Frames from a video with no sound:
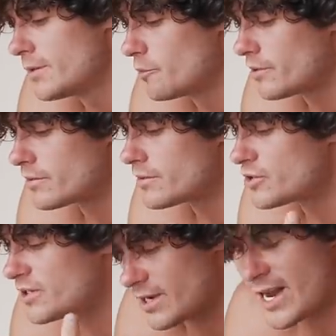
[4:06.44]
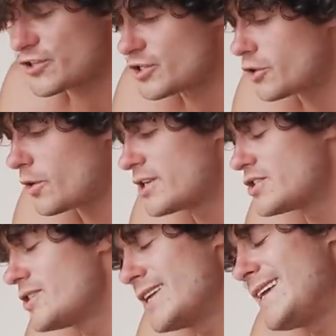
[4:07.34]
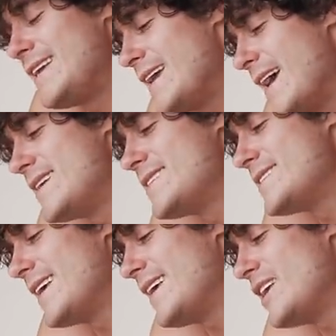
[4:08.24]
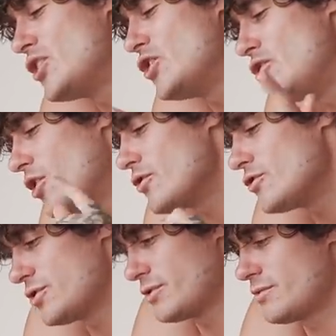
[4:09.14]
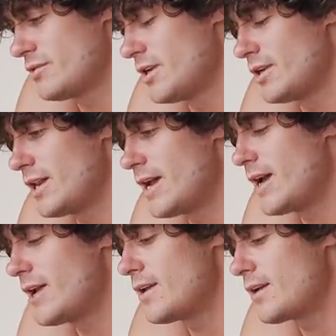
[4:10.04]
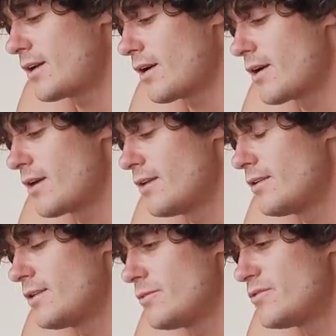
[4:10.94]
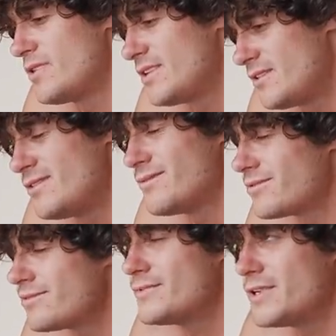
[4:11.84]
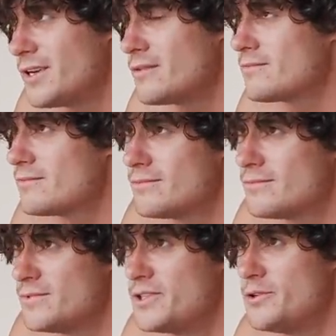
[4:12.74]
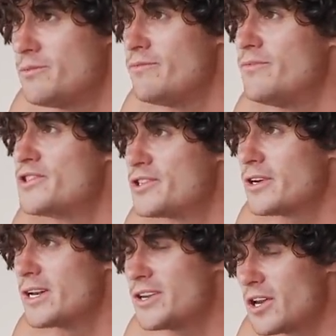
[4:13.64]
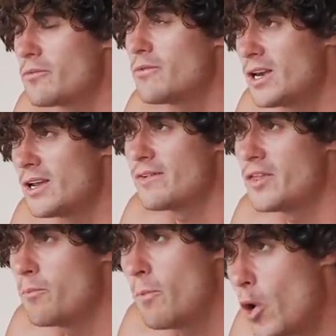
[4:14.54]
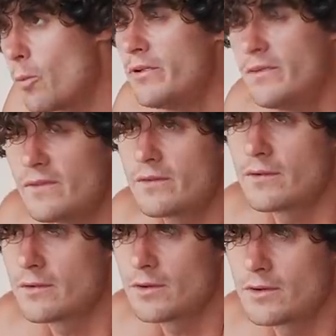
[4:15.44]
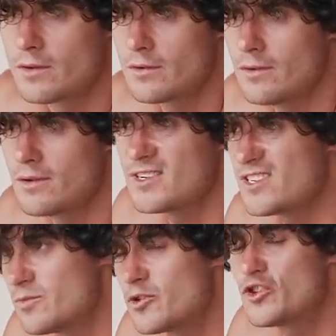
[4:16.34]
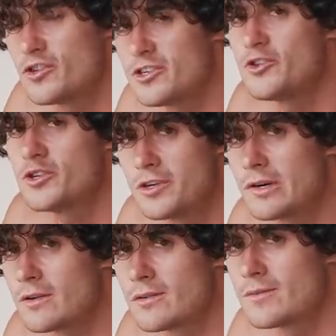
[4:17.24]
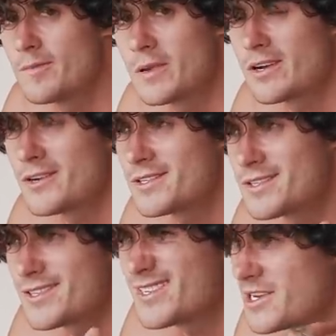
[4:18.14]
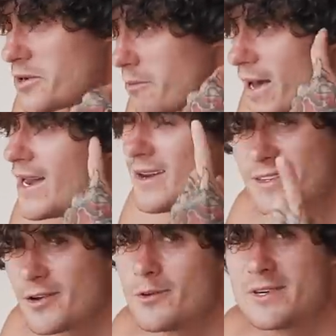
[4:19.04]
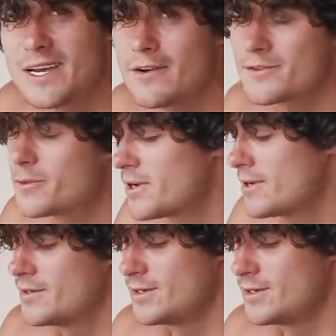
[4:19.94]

But to answer your question, yes, it does. Like, you, you know, you certainly don't live in the moment as much as you should because your mind is always elsewhere.